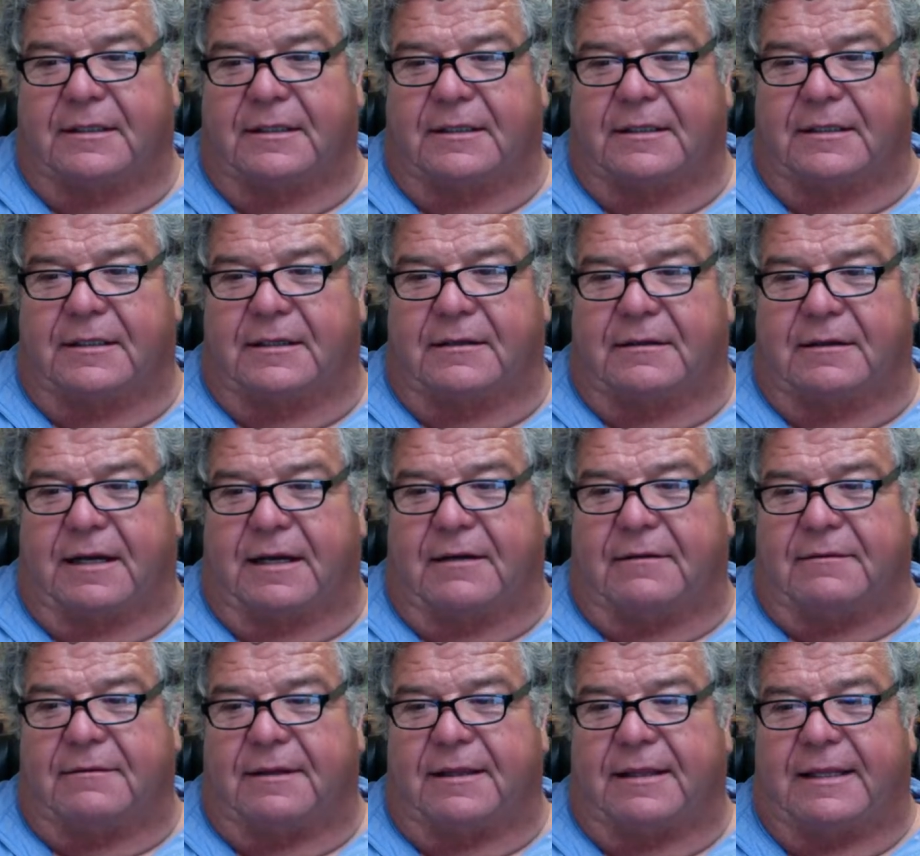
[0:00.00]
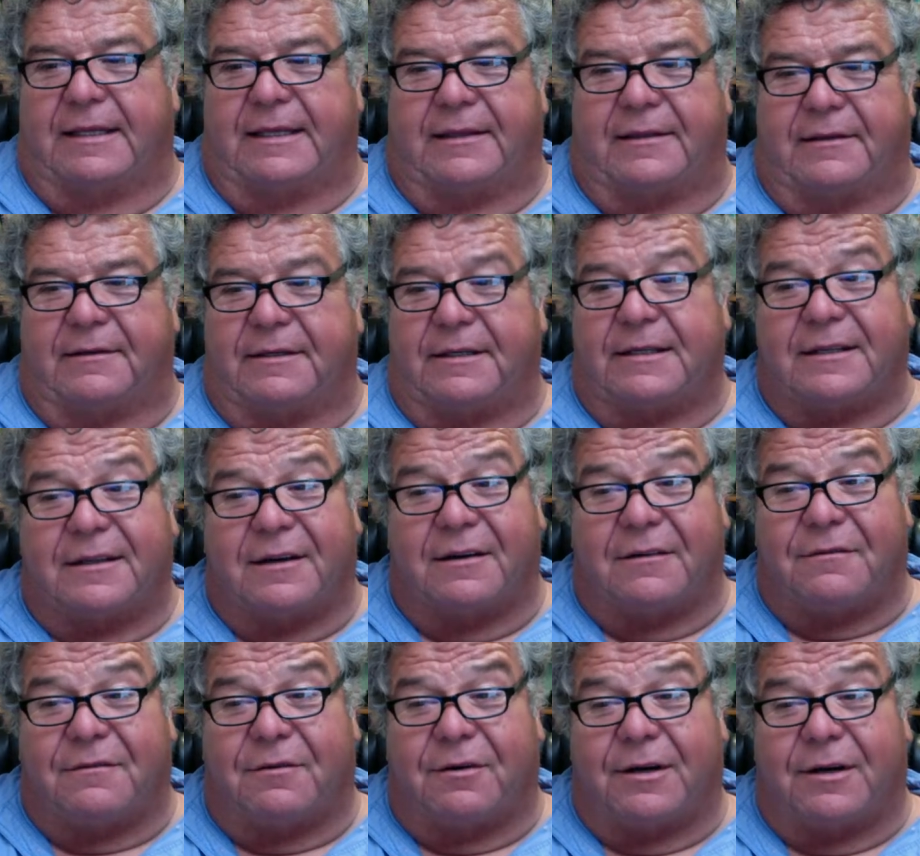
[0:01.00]
I don't think they're going to go
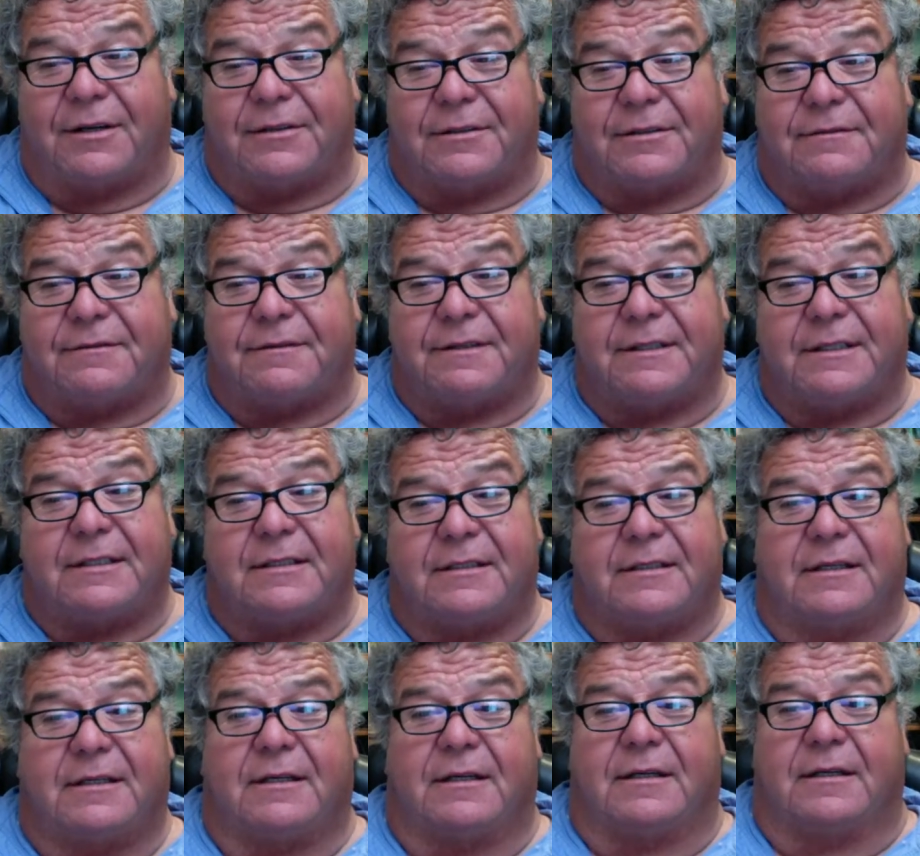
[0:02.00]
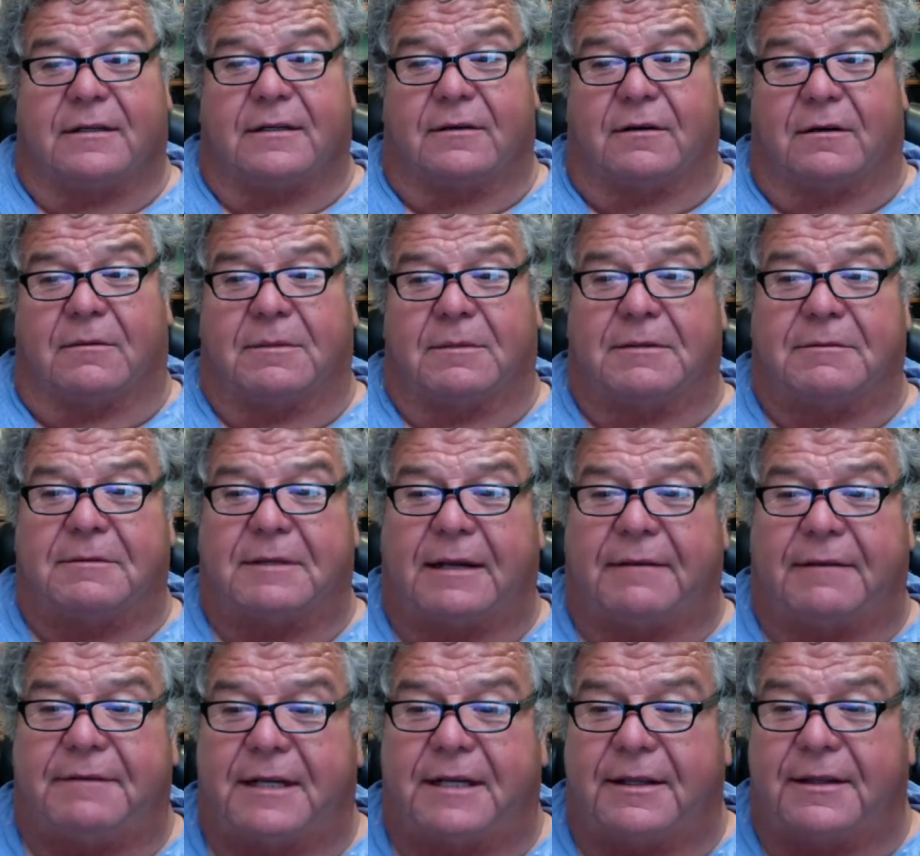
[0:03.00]
400 feet. Normally, when
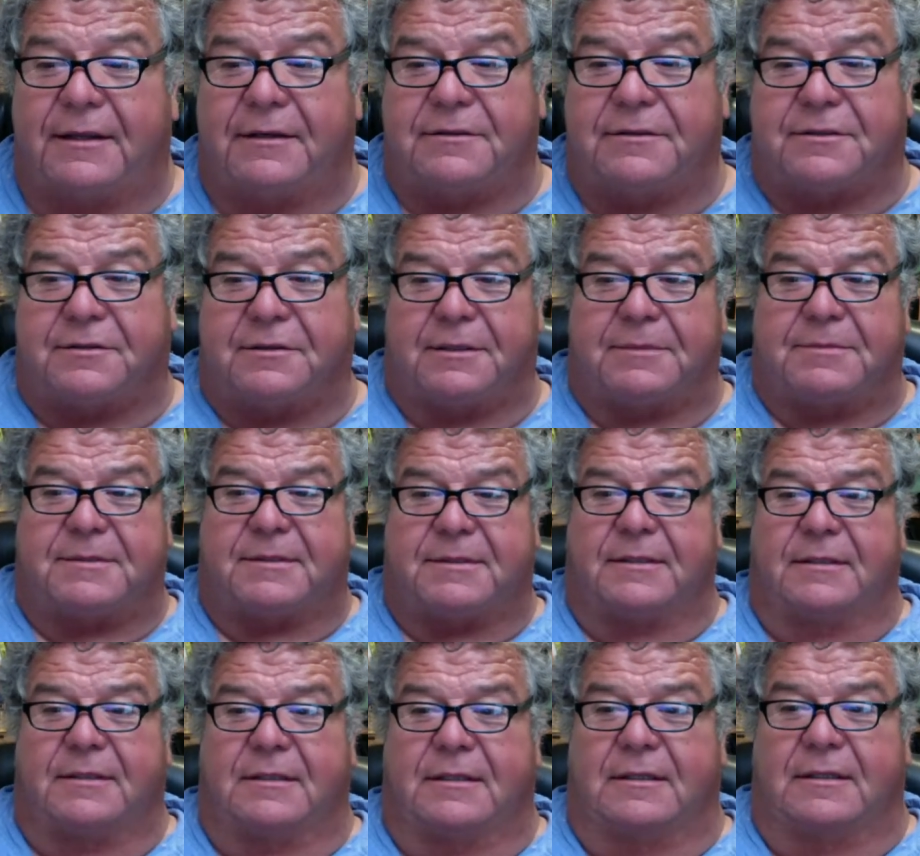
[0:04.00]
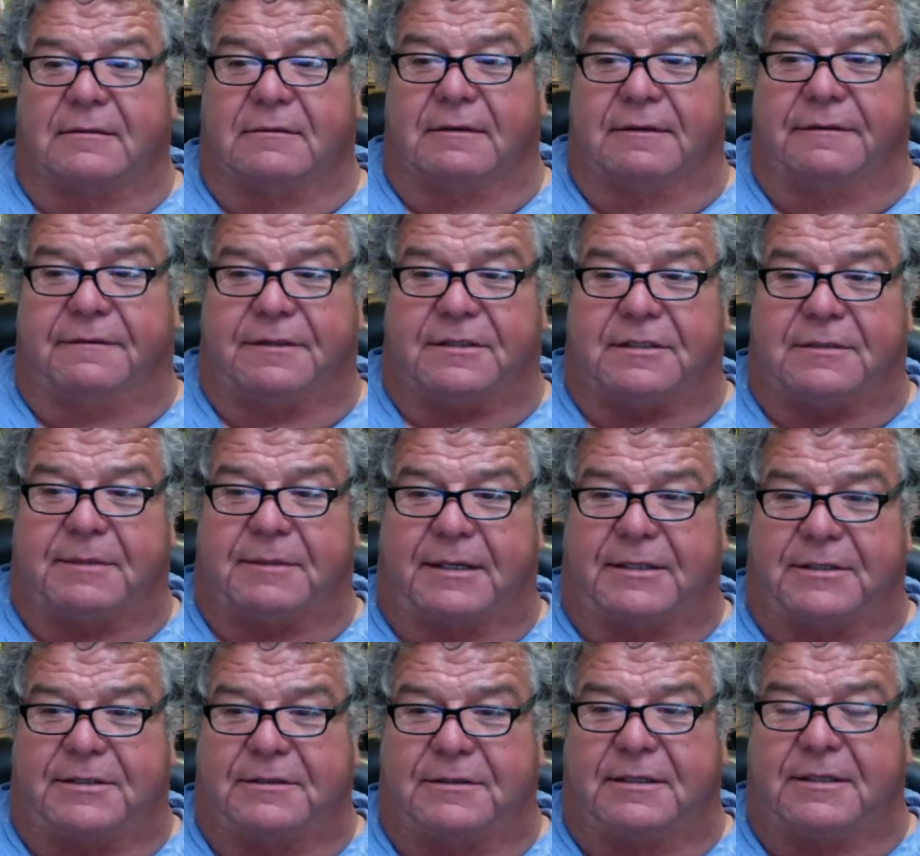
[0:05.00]
I've done those trips, we fish
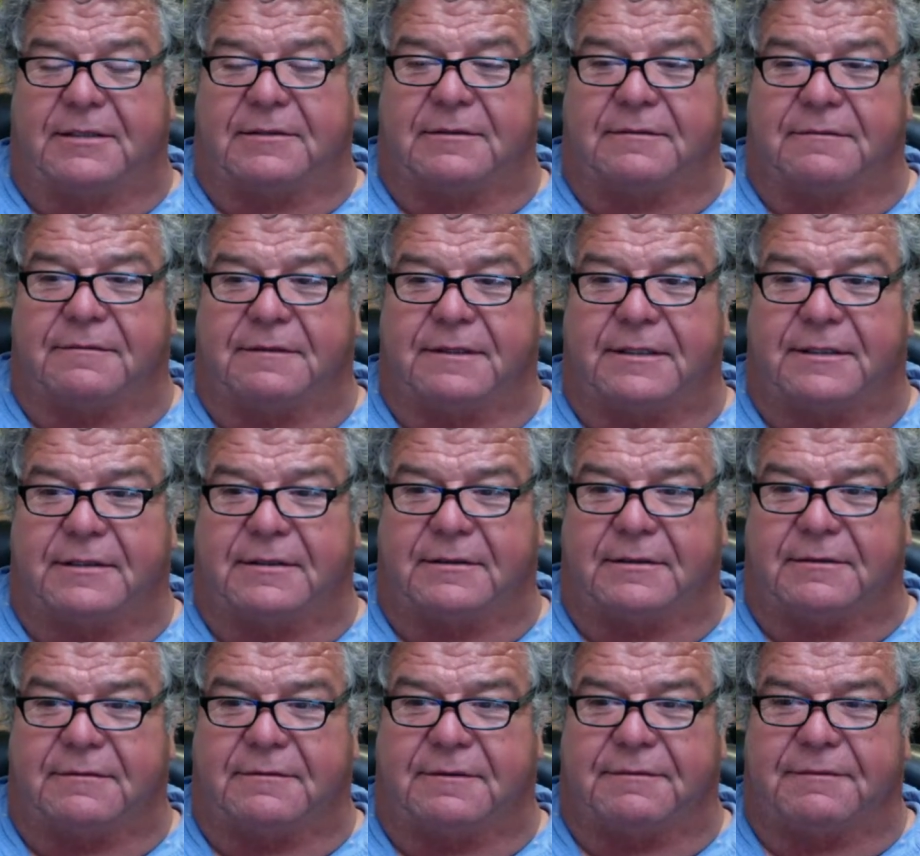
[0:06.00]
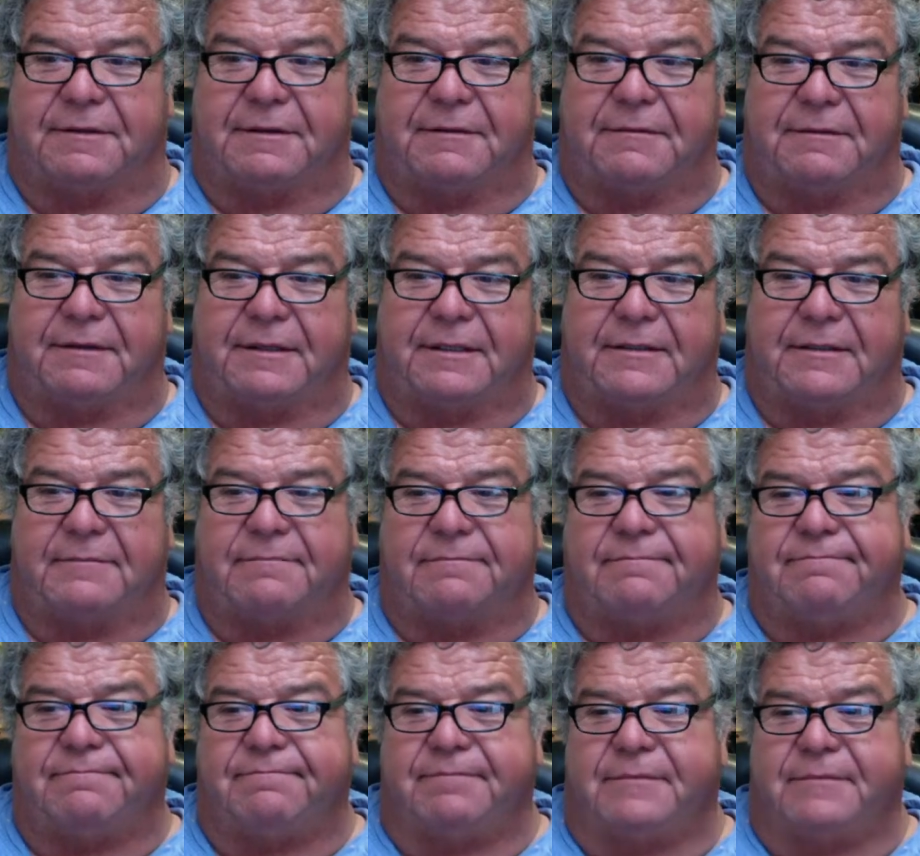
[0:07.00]
about 200 feet, 250 feet.
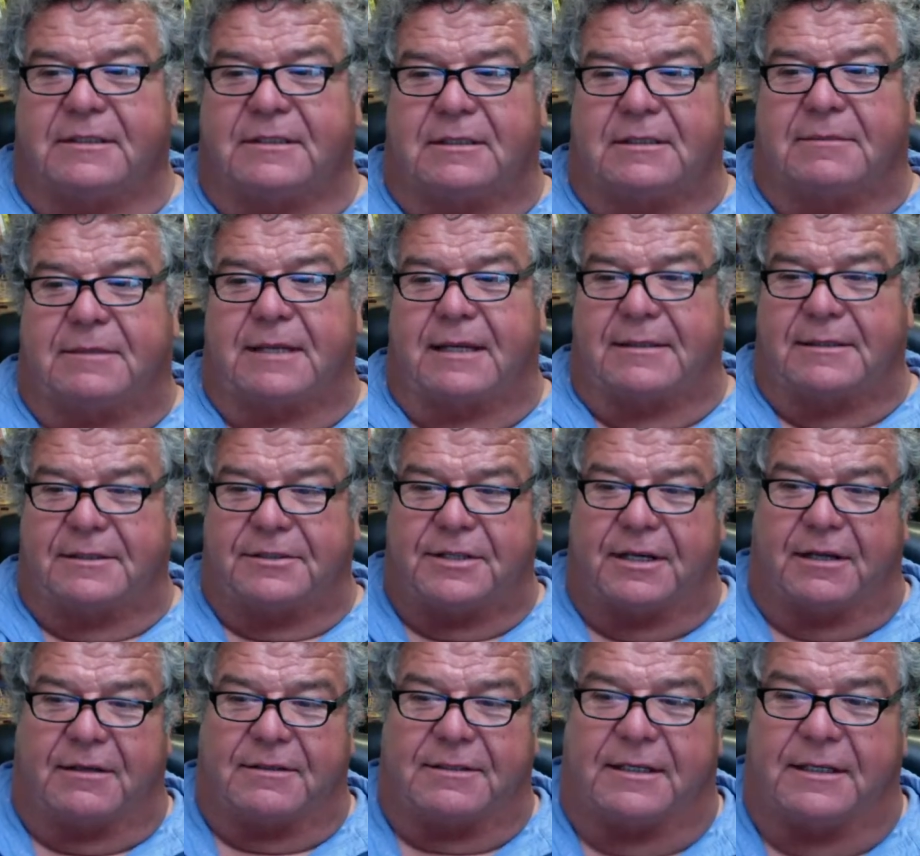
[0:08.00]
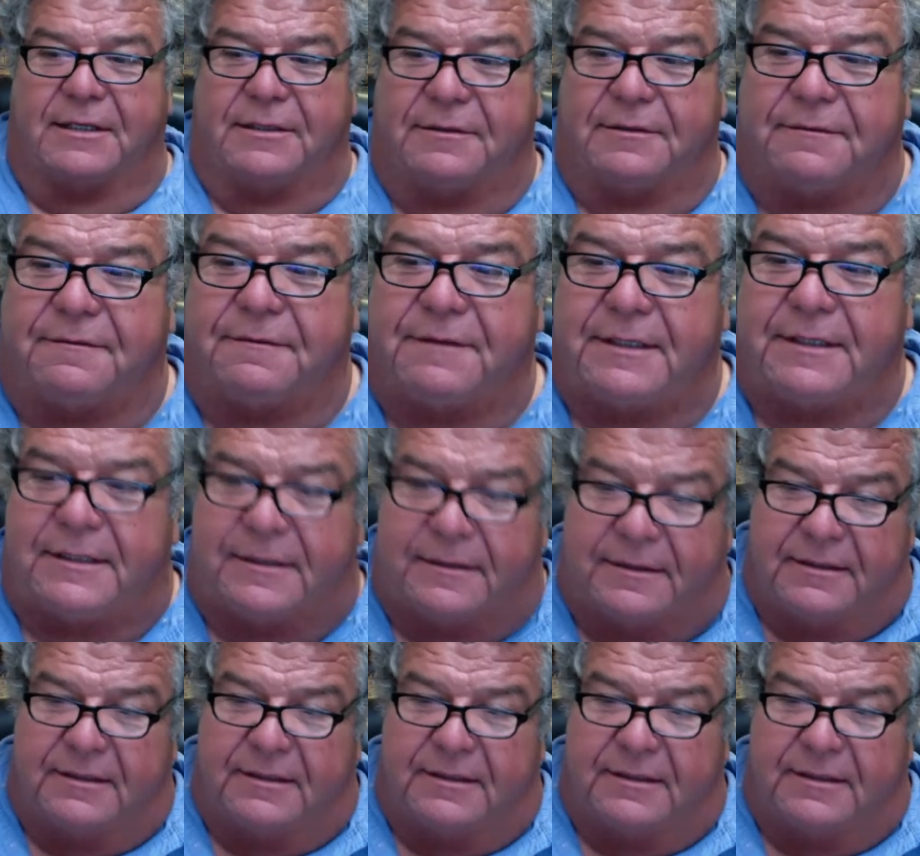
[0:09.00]
Sometimes the shell's 100 feet.